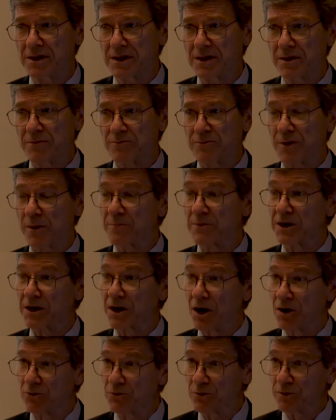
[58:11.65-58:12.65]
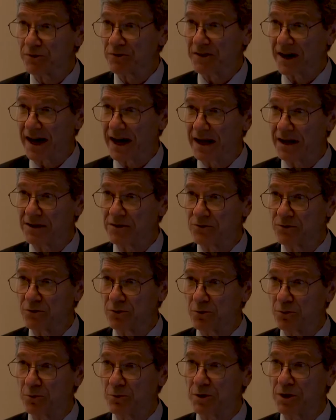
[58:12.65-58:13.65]
from the countryside
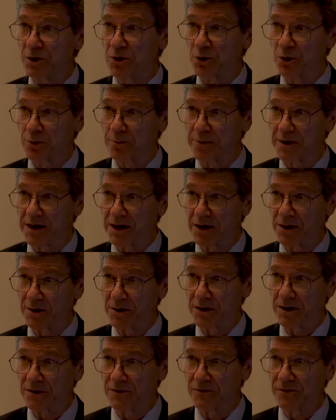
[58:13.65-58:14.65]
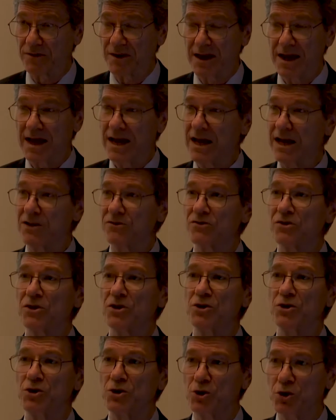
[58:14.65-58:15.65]
to the urban areas. It's a
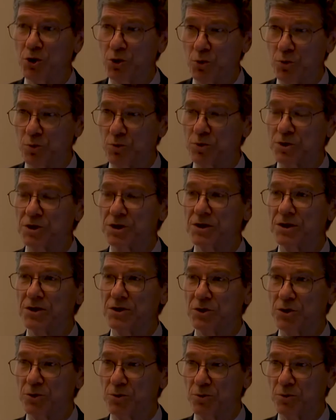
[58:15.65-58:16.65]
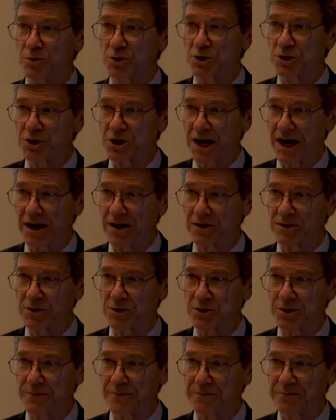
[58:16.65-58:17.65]
huge, huge
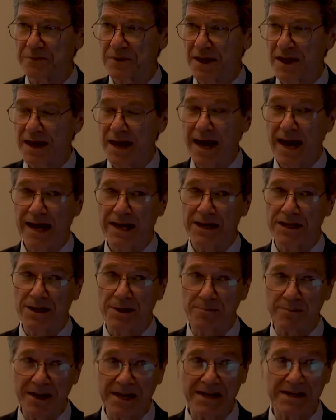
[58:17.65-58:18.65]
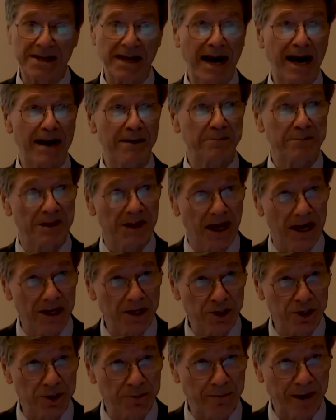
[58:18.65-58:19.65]
challenge. And in the meantime,
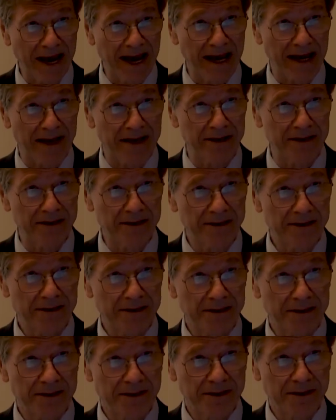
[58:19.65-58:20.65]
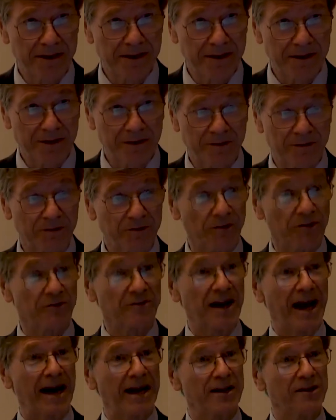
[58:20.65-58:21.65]
like Japan,
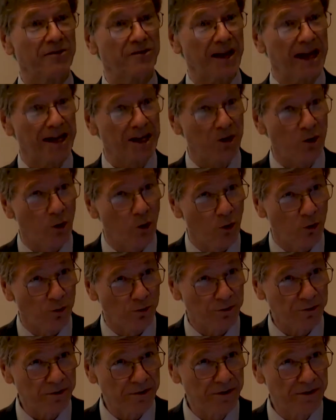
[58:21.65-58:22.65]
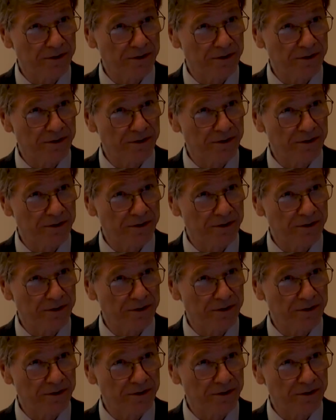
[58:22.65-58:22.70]
society's getting older.